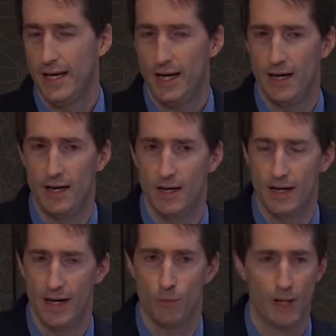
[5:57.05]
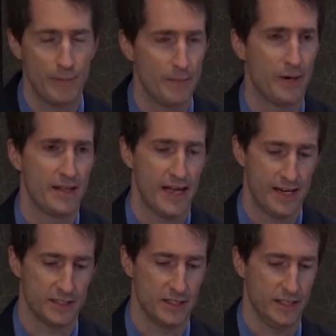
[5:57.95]
Uh, and what I mean by that
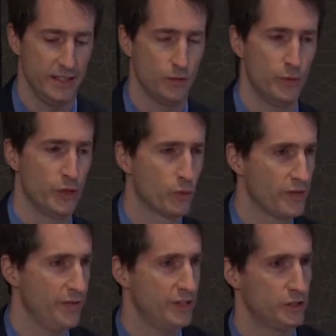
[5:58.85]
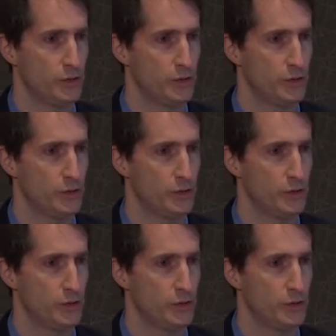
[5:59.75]
is the, when you run a phase three